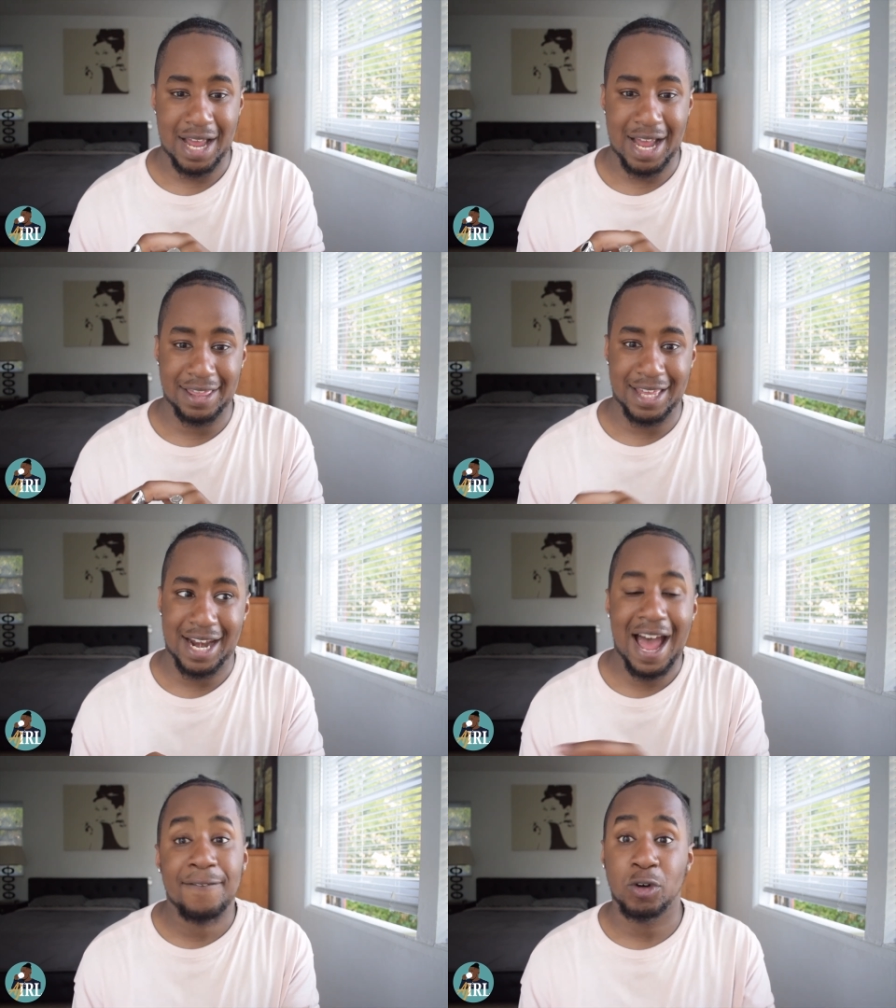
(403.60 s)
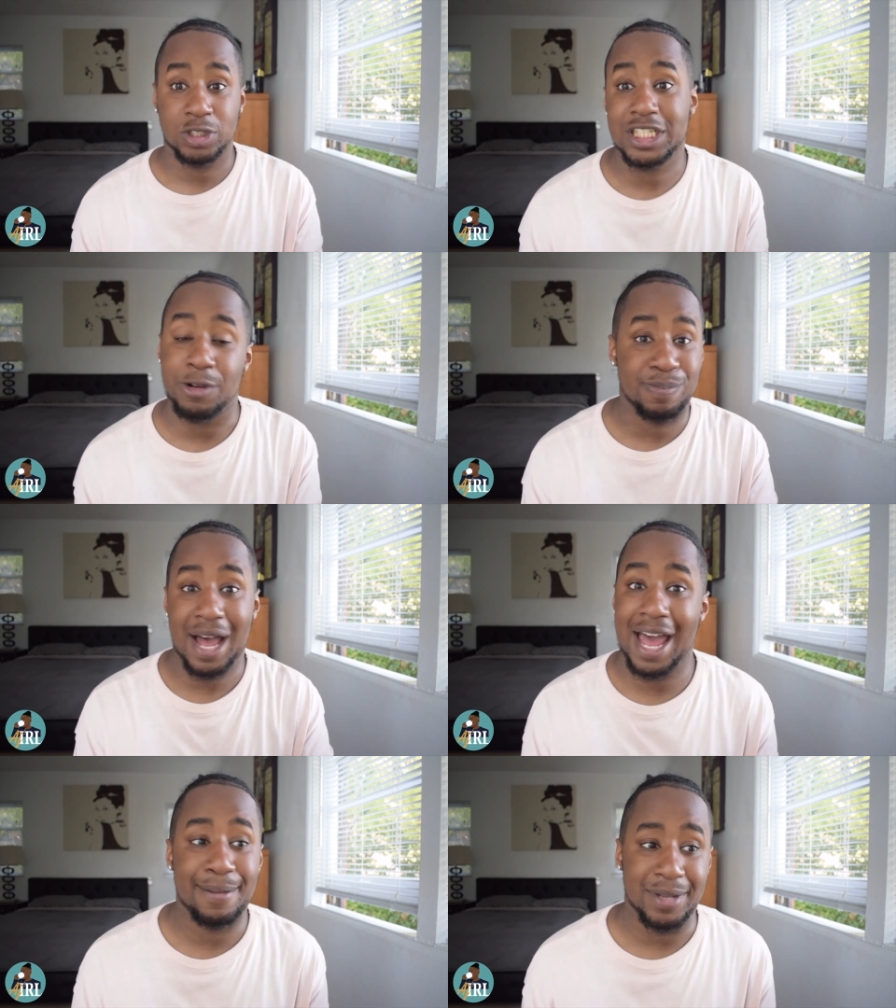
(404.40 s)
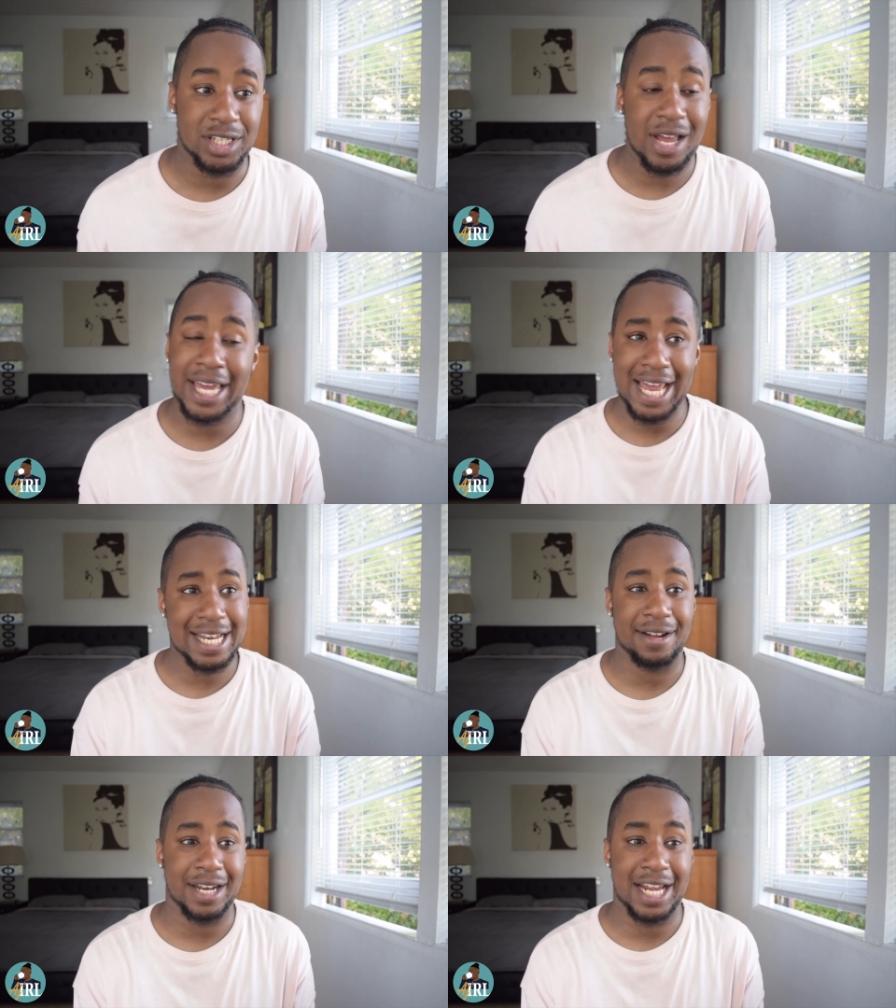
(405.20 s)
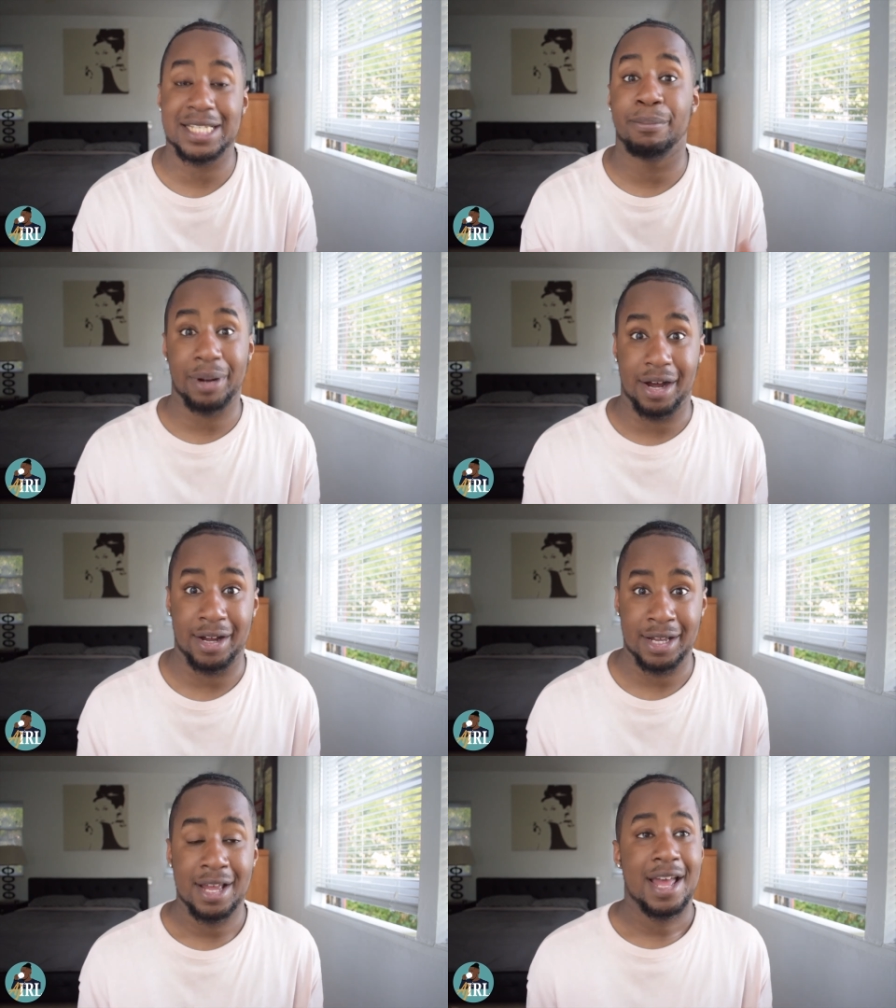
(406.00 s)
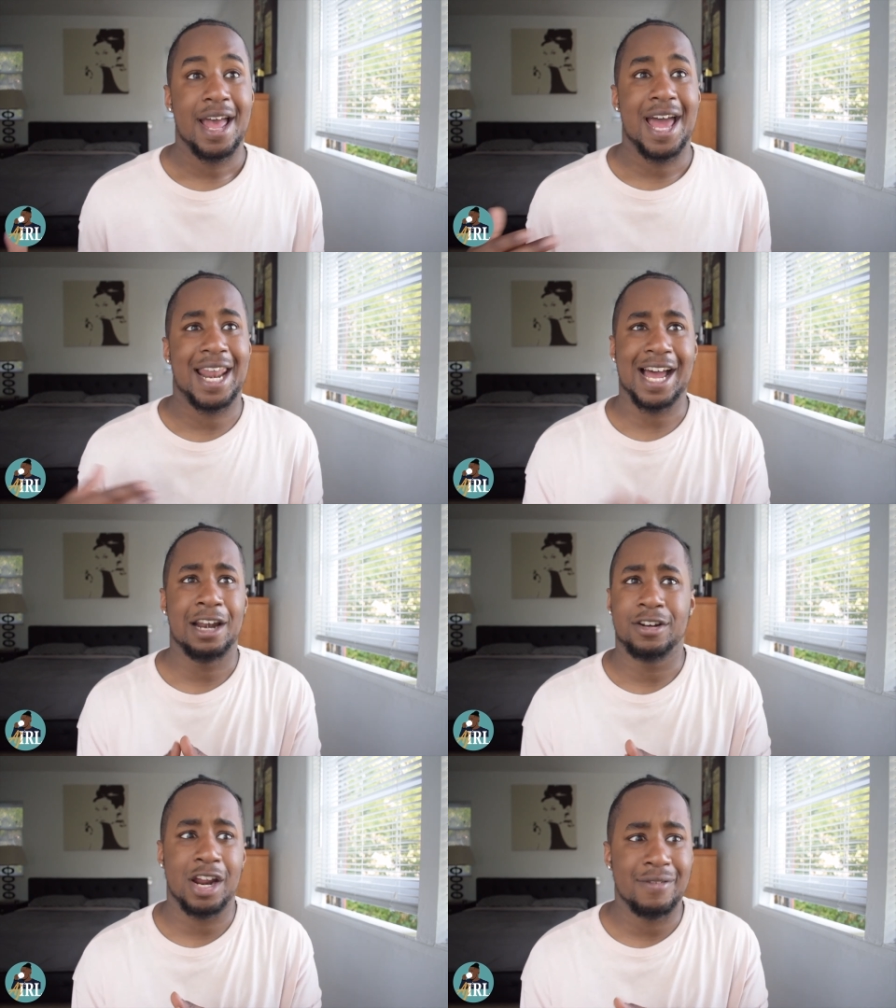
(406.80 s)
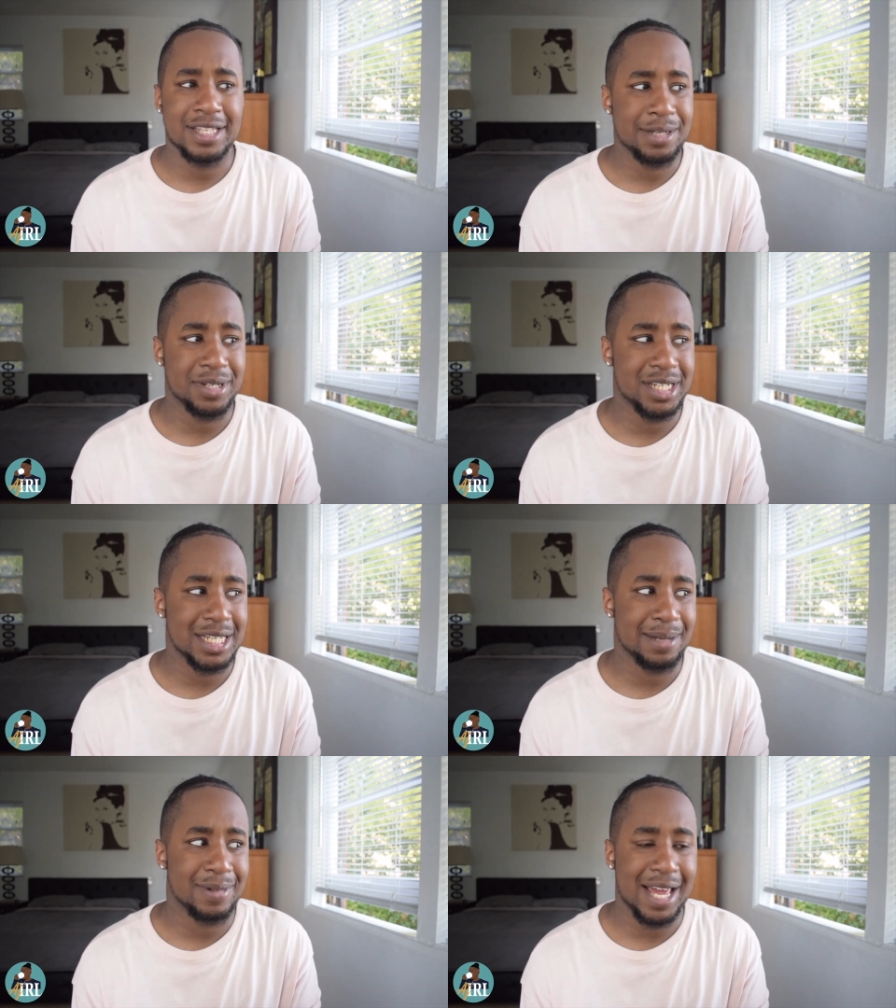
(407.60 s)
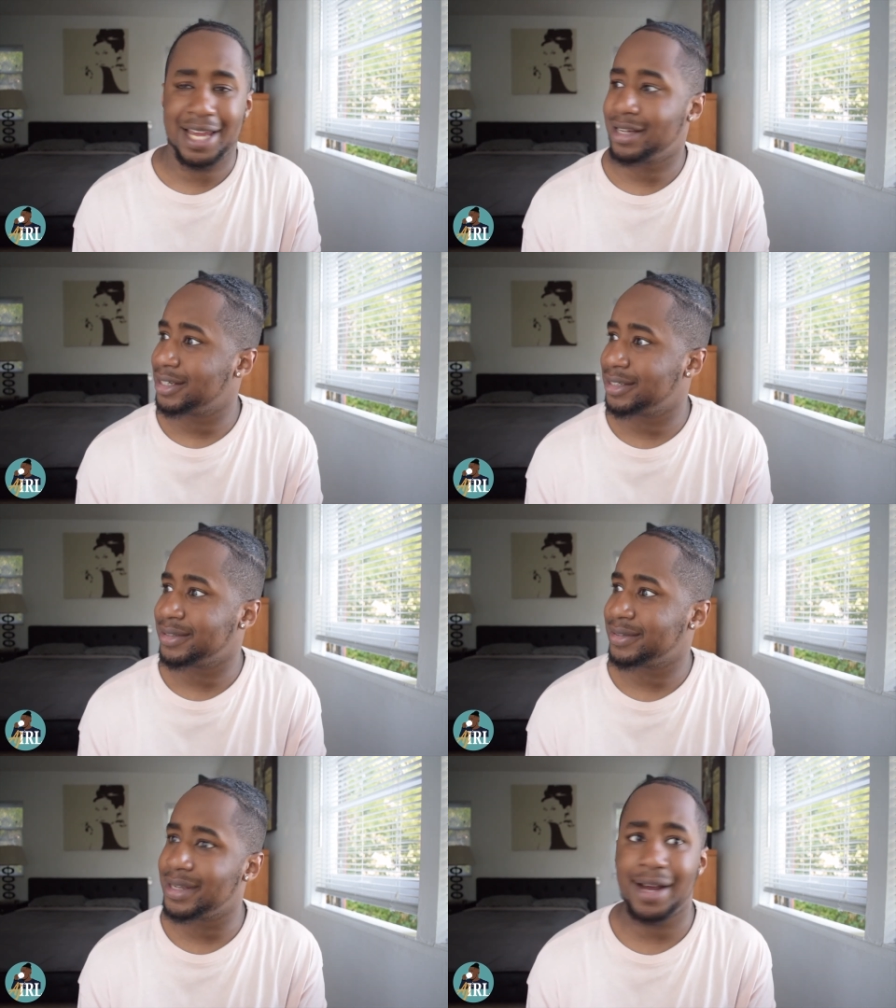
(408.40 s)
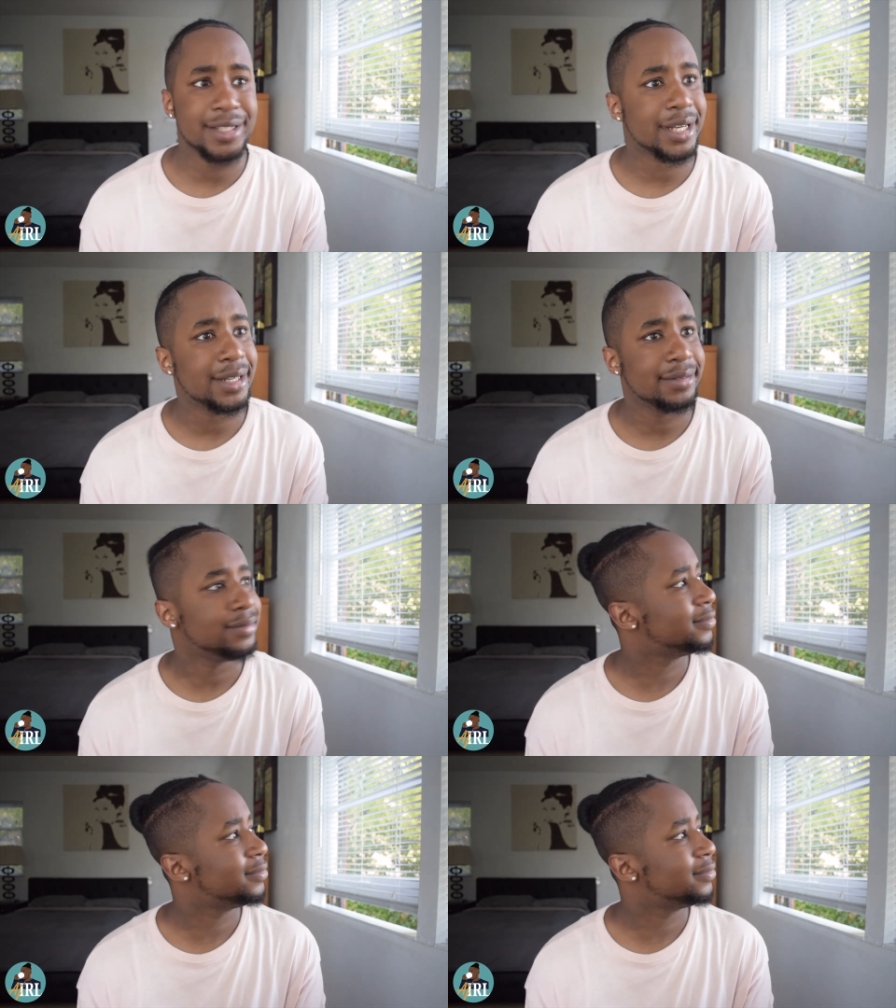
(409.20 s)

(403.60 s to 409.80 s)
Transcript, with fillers: and then I thought she was behind me. So I get down there and it's a bar and like I turn around to see where she is. I'm like, Taja,